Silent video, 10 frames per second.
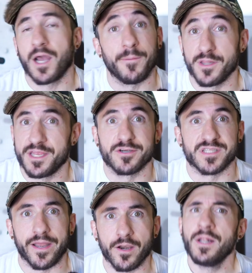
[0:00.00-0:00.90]
Couple of
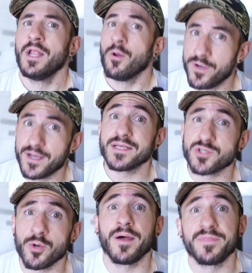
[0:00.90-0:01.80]
years later, when you
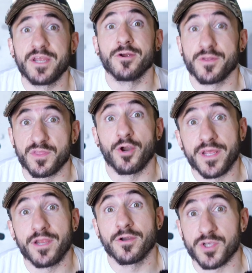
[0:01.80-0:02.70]
guys are around year
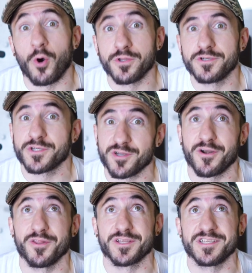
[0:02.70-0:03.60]
thirty years old, you should
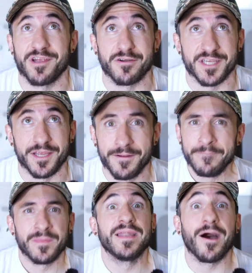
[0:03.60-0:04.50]
start to look at T R T.
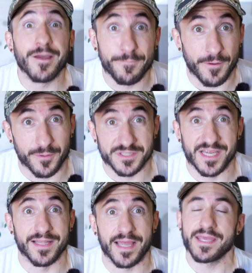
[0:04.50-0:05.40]
You know, I hear people
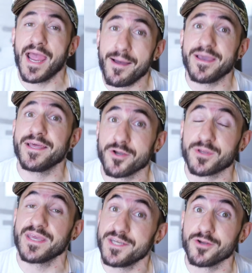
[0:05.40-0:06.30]
saying like, yeah, man,
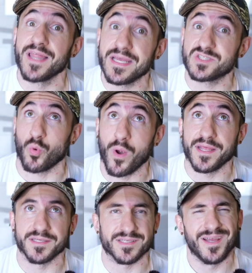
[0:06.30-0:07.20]
you're getting to your late
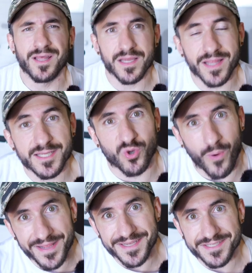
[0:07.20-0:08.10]
twenties. Like, late
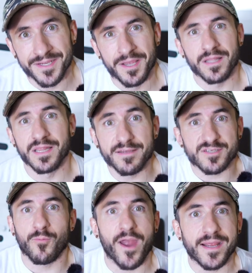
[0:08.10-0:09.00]
twenties?
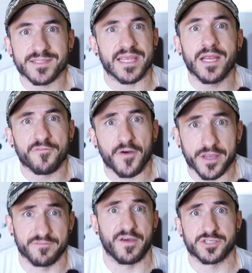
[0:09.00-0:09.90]
Lift some weights, eat a
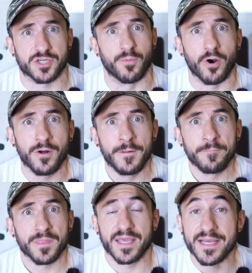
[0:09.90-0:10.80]
fucking vegetable,
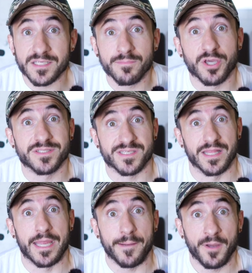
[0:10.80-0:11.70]
get some good
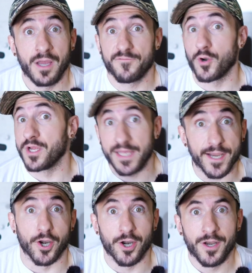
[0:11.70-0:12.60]
sleep for a
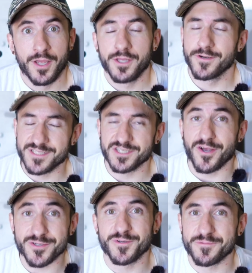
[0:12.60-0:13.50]
year, your
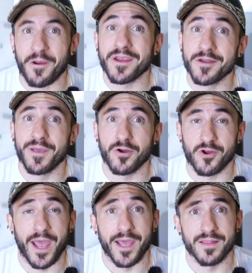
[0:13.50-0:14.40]
testosterone is probably going to be
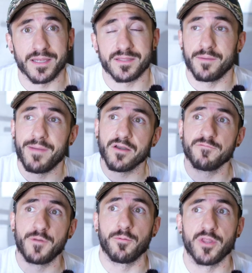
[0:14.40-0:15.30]
okay. Like, the
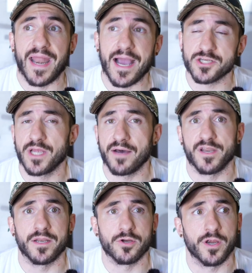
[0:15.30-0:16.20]
amount of people that actually
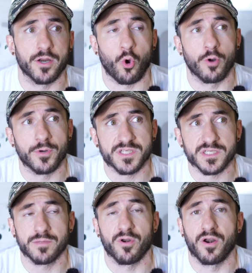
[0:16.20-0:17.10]
have an endocrine or hormonal
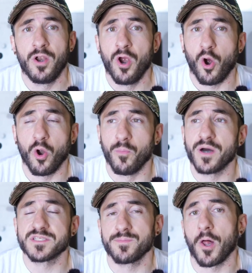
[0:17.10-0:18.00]
system are, are a
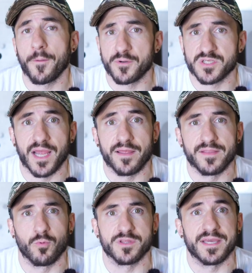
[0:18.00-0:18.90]
much smaller
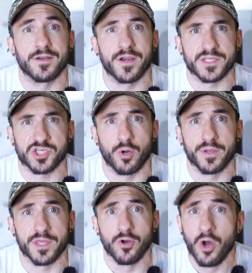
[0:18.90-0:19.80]
percent than what the internet's
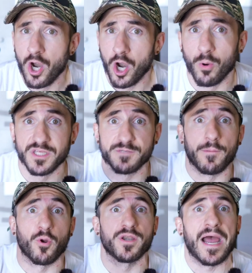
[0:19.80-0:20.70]
showing you, or what
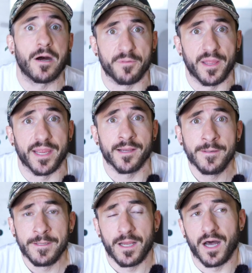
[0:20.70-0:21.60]
these people are
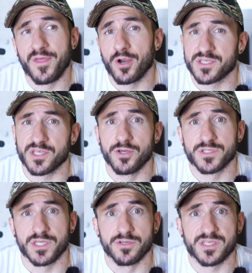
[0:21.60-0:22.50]
downplaying uh, their
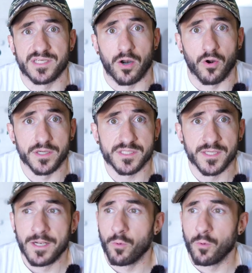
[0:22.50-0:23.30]
excuse to use steroids.